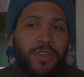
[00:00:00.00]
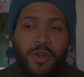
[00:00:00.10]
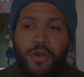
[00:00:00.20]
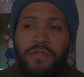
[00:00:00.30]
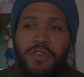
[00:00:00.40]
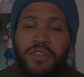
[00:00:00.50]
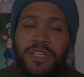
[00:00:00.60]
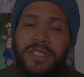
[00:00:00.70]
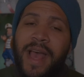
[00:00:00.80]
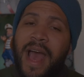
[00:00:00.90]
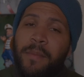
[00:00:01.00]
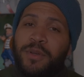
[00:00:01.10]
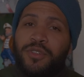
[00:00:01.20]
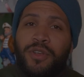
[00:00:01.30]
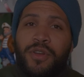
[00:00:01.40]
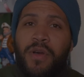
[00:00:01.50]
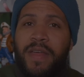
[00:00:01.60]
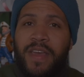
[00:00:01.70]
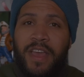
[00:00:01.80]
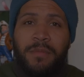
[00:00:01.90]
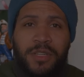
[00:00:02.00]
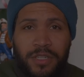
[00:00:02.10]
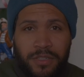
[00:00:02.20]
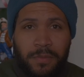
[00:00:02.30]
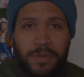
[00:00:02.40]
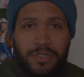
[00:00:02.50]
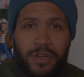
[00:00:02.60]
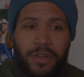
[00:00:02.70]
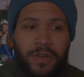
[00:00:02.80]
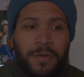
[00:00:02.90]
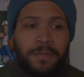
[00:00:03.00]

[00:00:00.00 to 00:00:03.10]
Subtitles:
You know, if you change the aperture, you know how the image is supposed to look.